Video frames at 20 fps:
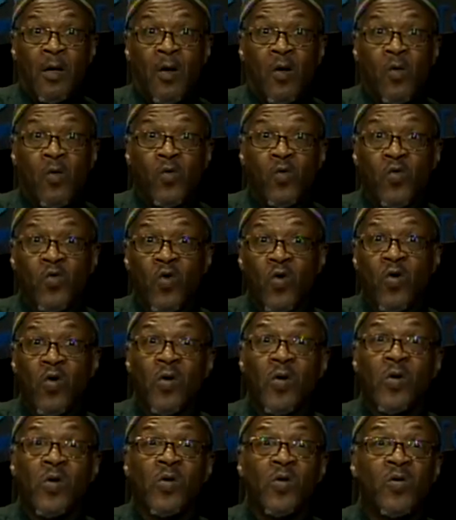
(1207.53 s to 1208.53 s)

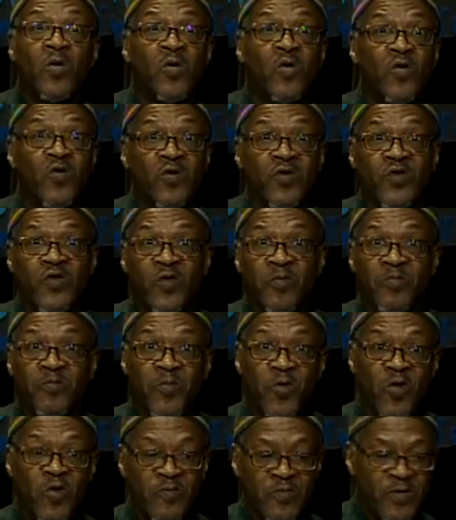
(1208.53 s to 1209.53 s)
rural or
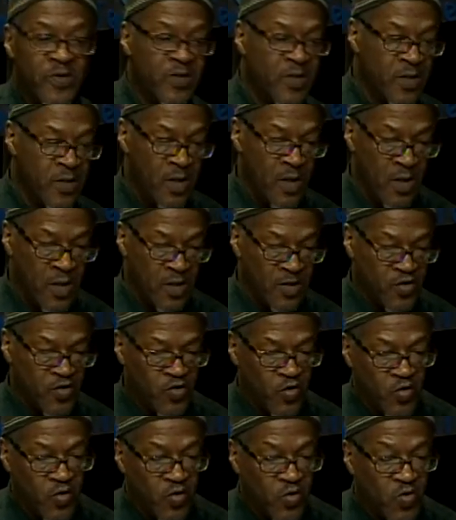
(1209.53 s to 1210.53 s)
suburban
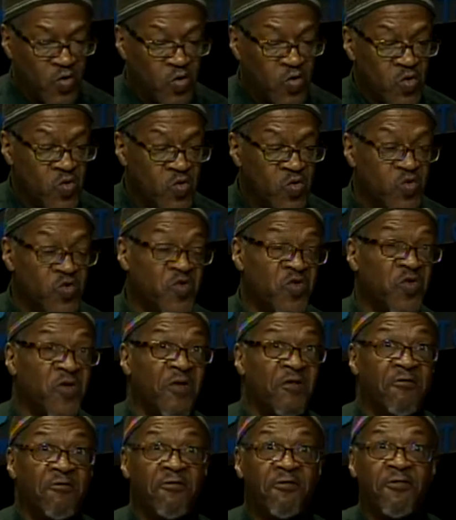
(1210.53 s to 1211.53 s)
schools,
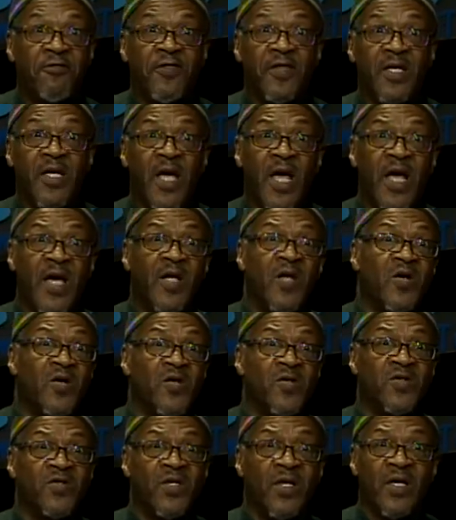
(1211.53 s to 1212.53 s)

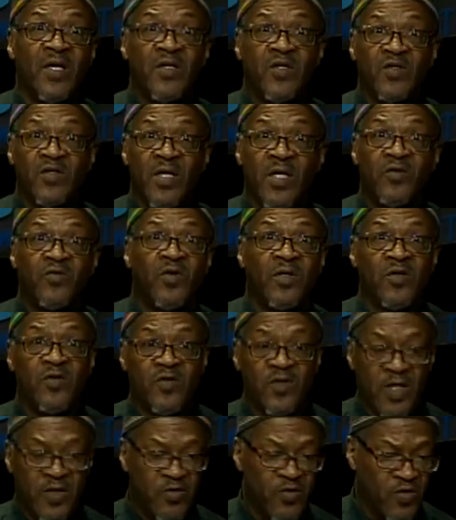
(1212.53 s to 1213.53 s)
theaters, etc.,
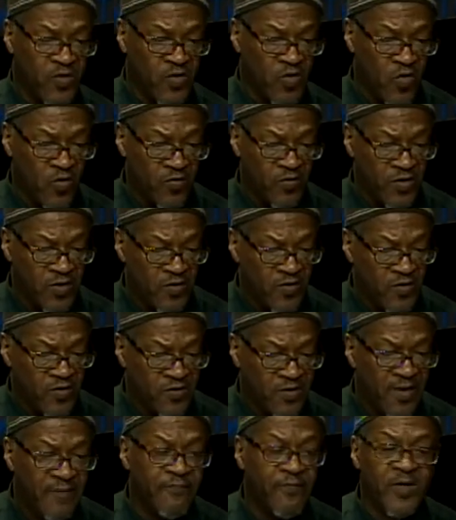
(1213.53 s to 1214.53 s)
etc. So this is
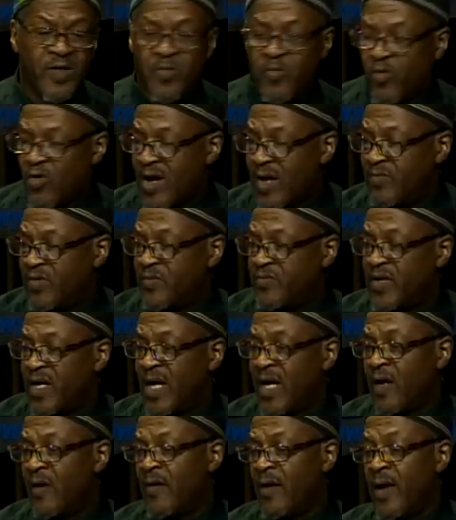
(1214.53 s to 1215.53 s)
definitely a problem
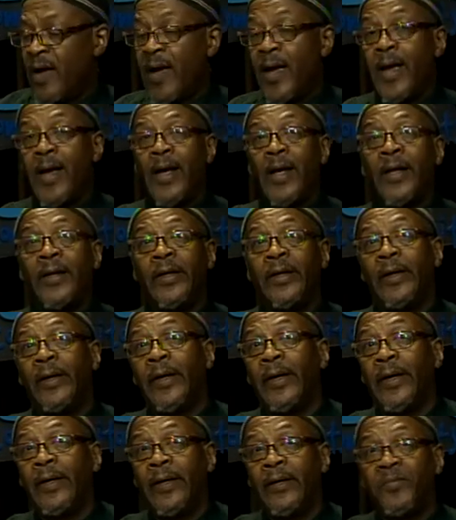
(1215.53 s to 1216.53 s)
now, and
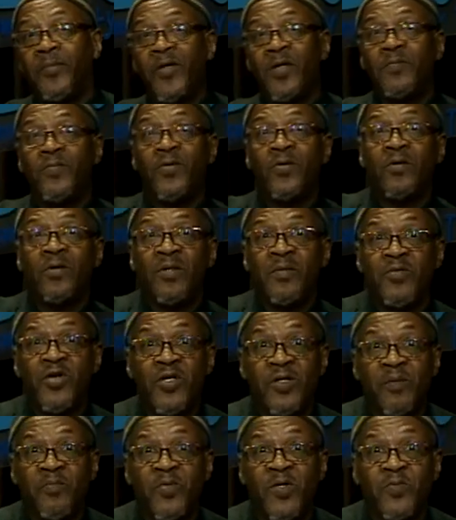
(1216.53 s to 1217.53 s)
the
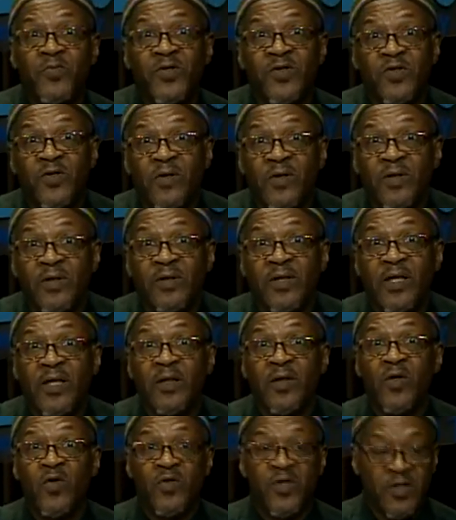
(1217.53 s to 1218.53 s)
American people are starting to take
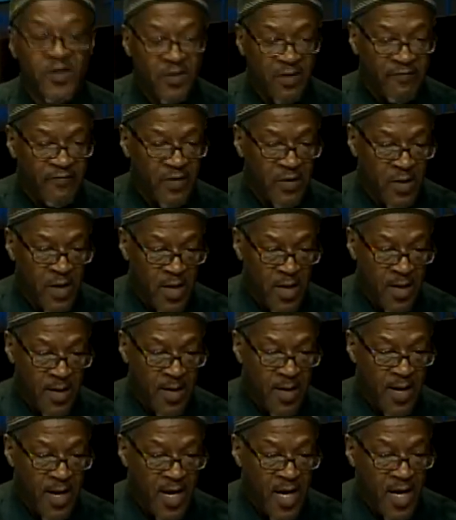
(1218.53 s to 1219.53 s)
notice of it,
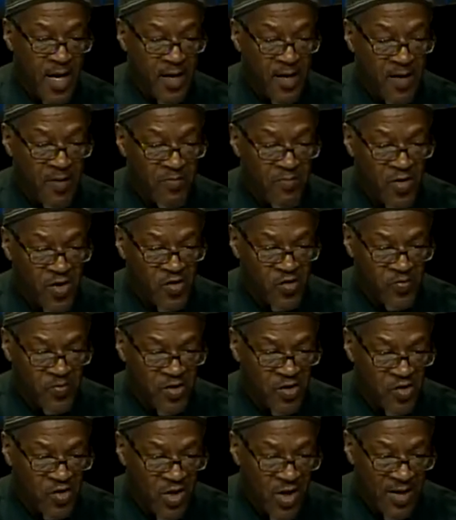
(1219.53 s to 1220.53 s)
and it must be
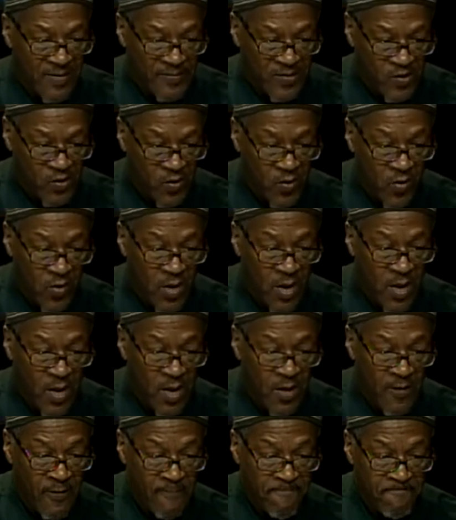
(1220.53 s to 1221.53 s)
stopped.
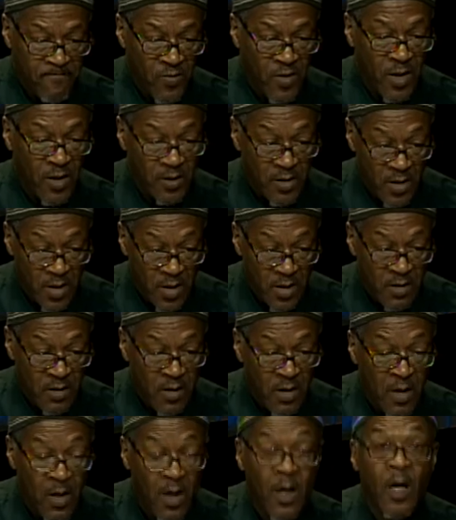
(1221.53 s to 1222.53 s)
So again,
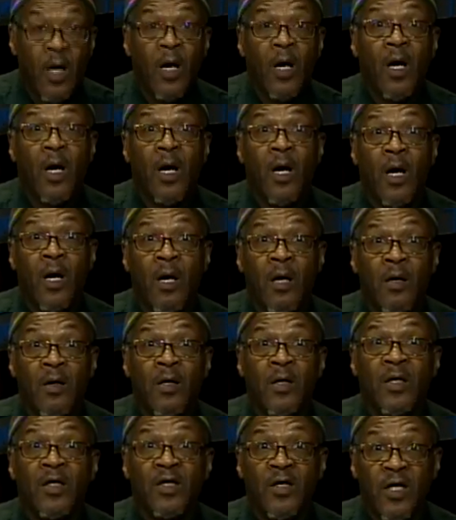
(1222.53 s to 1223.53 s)

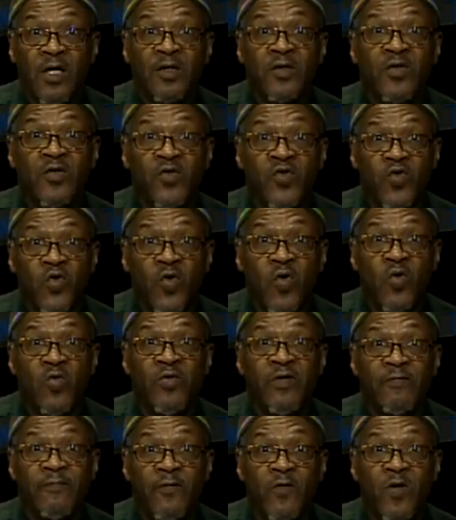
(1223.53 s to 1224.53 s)
gun control
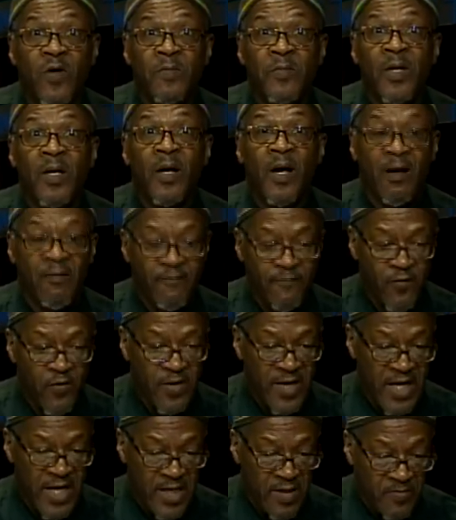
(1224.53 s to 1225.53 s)
reform, I'm for
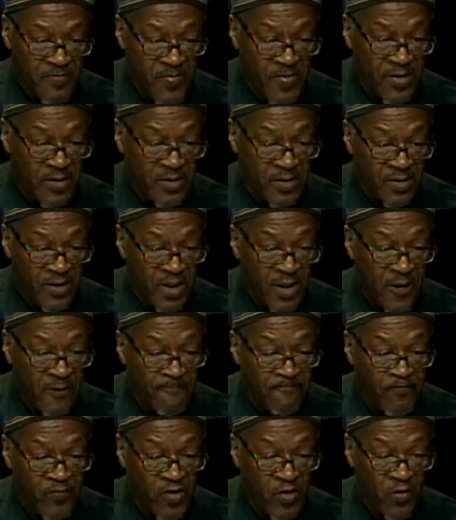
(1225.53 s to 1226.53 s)
that. But
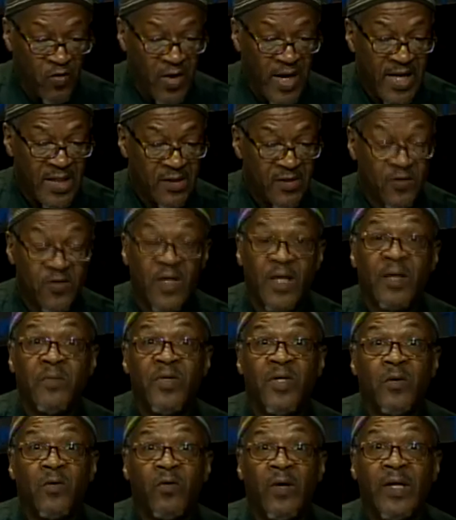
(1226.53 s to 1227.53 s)
the Second
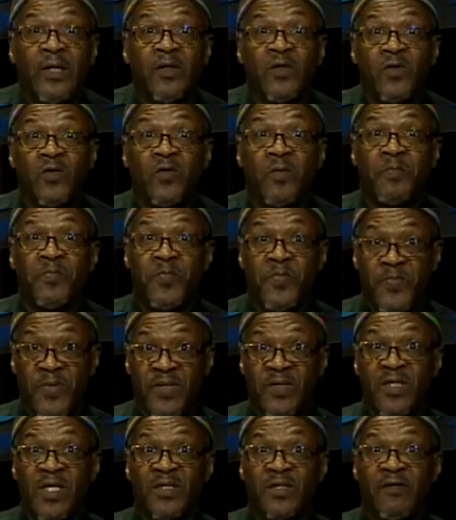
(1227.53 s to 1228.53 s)
Amendment right to
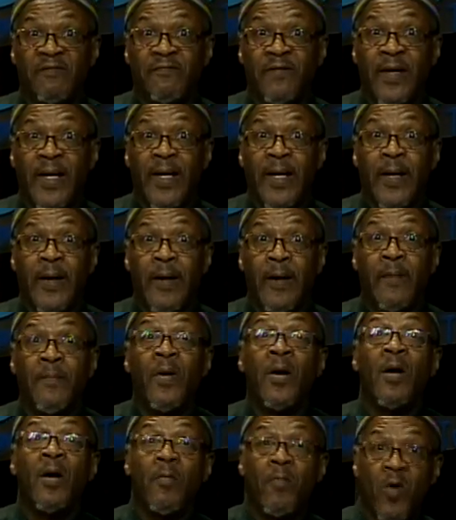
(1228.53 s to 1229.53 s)
possess a firearm,
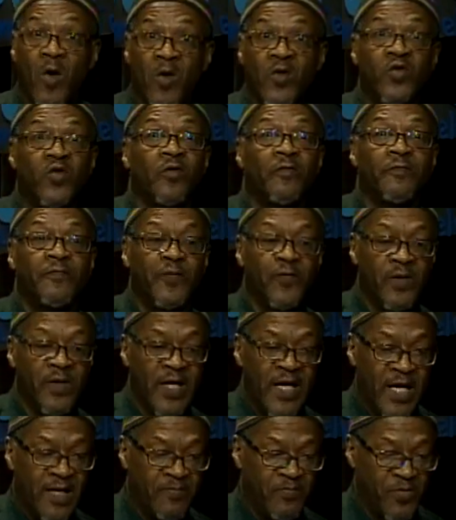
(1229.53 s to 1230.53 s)
also for
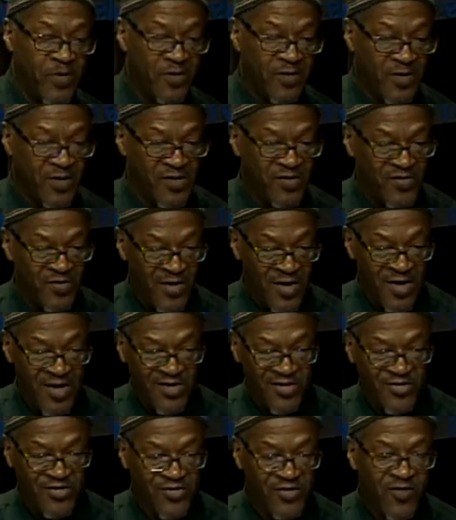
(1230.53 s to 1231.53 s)
that, because
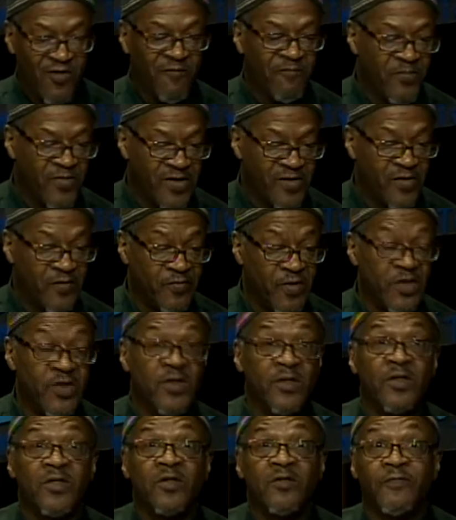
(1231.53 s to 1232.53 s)

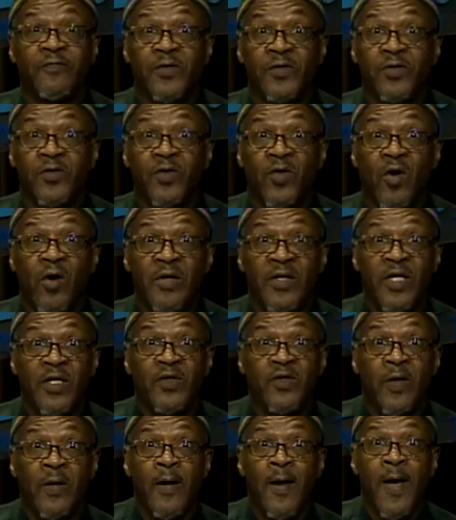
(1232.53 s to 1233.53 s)
self-preservation is the first law of
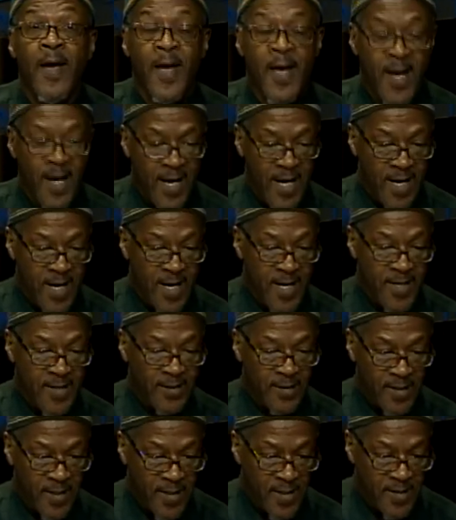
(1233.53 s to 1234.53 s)
nature. And
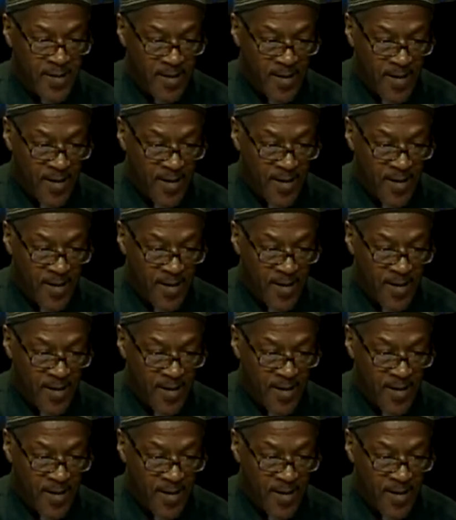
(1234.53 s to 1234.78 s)
again,